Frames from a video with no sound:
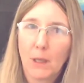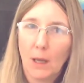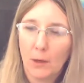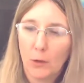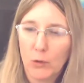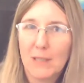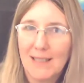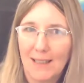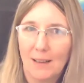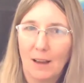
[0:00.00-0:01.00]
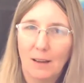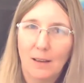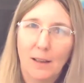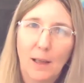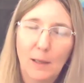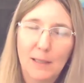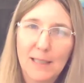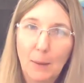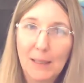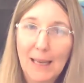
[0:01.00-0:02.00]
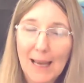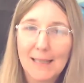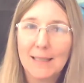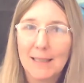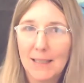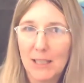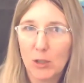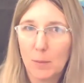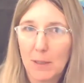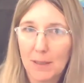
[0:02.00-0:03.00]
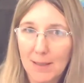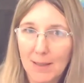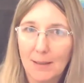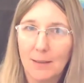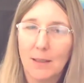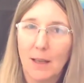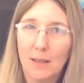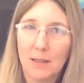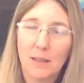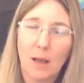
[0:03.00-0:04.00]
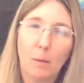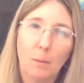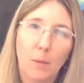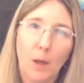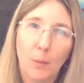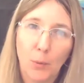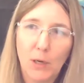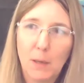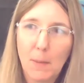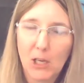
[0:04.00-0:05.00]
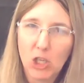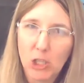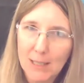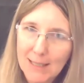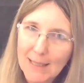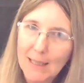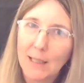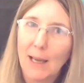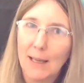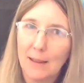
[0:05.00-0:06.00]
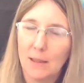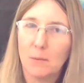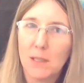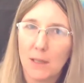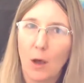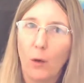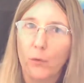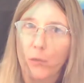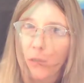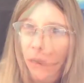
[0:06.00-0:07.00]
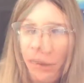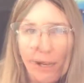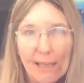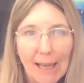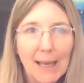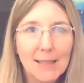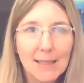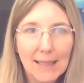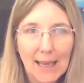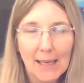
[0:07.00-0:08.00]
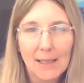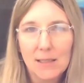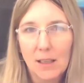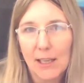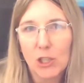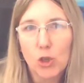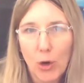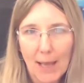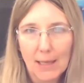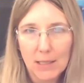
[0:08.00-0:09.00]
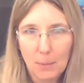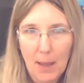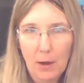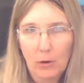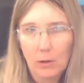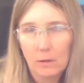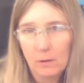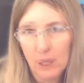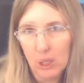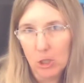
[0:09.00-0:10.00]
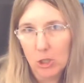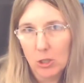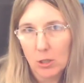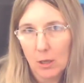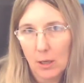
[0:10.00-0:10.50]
a good sealer. Some glazes need to be sealed and some are pretty much a sealer in themselves. Now a glaze again is like a transparent finish.